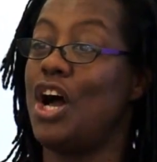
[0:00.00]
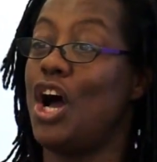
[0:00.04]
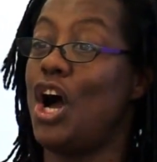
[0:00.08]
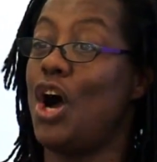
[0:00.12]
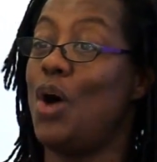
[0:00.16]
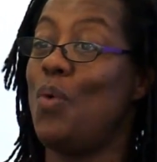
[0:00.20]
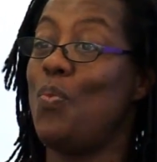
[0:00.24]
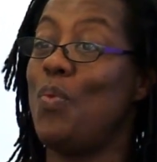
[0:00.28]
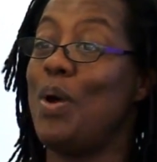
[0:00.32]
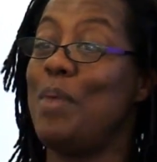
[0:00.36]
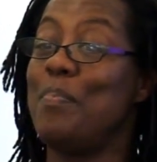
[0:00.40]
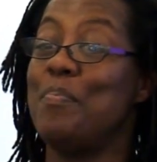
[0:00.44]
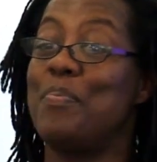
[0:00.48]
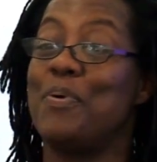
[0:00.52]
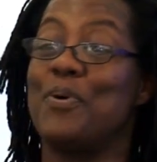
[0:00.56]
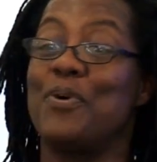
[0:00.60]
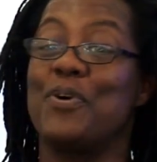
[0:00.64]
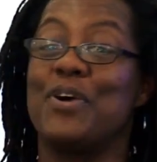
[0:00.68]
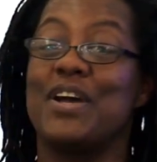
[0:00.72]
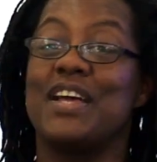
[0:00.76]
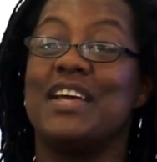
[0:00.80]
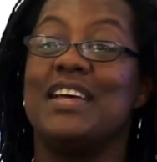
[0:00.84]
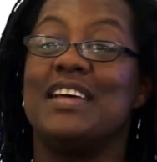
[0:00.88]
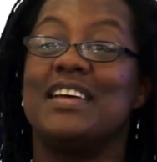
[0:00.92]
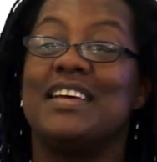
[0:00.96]
And one
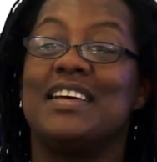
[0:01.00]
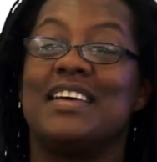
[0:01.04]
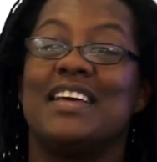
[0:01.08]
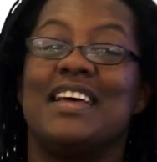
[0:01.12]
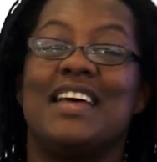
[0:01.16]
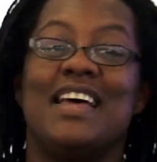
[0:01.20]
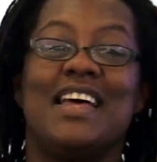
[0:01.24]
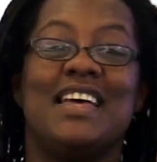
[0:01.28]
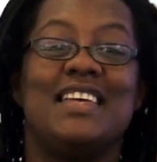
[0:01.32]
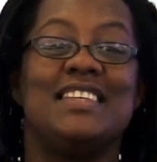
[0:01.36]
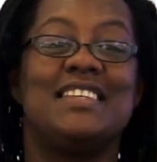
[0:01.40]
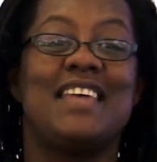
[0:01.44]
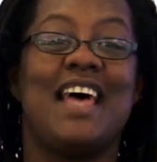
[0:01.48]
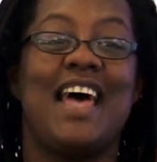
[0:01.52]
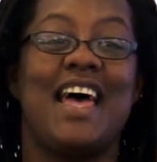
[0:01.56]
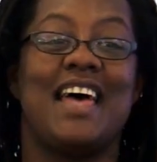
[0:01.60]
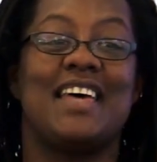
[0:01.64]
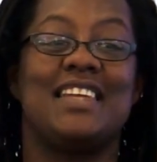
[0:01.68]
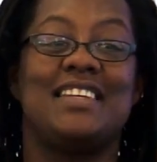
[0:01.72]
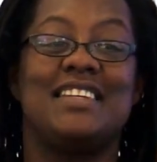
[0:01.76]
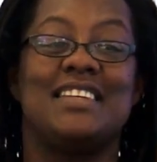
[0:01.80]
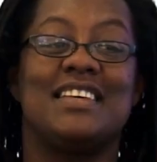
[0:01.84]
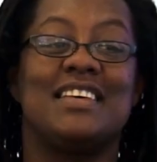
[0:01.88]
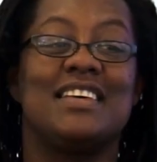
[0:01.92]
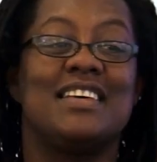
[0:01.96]
boy, his
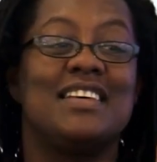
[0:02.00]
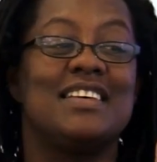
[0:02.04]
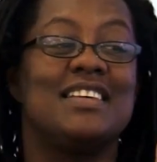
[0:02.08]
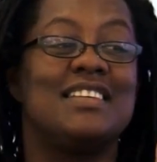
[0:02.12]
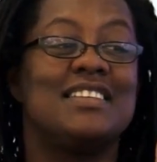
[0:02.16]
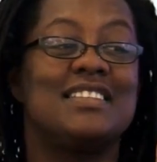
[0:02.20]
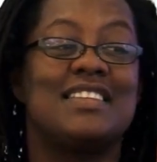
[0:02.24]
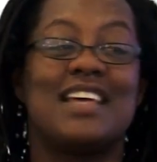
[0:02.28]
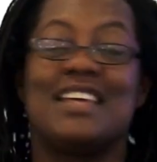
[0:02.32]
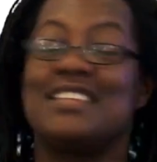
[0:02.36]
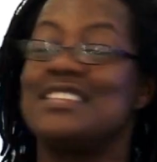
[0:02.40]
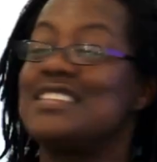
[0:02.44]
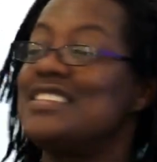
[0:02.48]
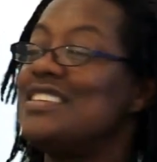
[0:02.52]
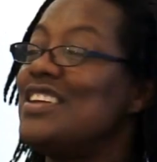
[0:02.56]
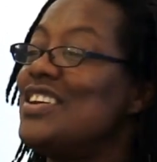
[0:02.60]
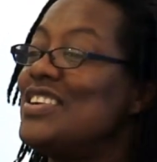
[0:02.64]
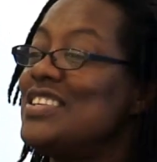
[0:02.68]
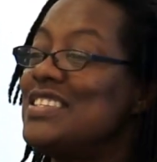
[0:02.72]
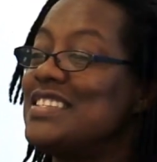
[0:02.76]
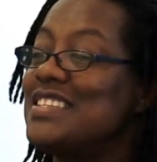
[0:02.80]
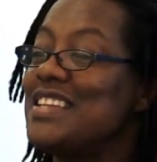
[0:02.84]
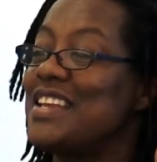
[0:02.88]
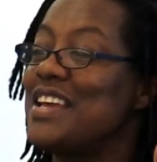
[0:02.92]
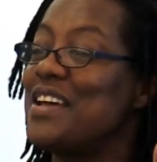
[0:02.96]
head stands
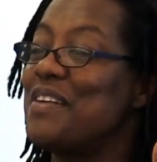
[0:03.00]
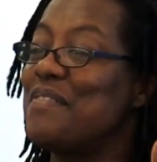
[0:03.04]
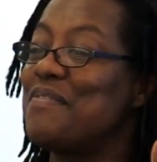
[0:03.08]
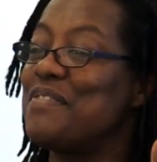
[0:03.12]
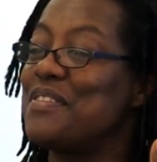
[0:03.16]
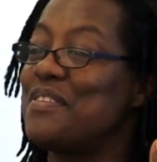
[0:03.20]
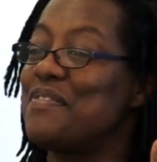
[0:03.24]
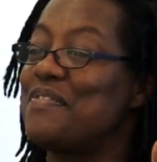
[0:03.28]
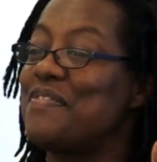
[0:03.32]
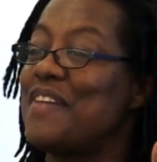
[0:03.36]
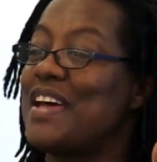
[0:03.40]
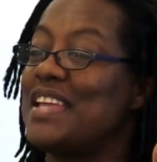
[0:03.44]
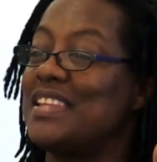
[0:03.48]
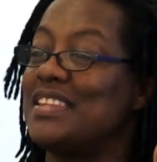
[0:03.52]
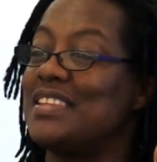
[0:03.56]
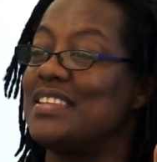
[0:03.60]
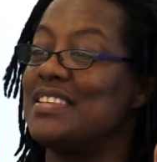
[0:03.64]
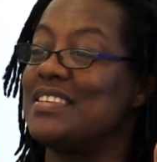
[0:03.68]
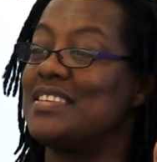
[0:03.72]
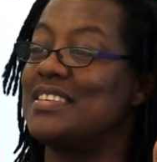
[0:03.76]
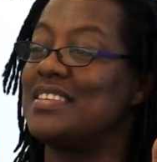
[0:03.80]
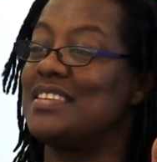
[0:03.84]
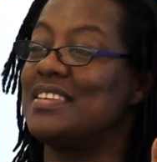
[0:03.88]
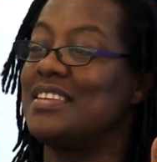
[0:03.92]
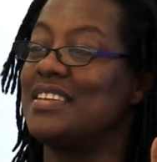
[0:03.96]
nicely over the
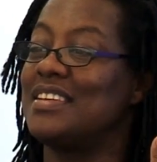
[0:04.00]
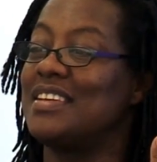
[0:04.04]
fence,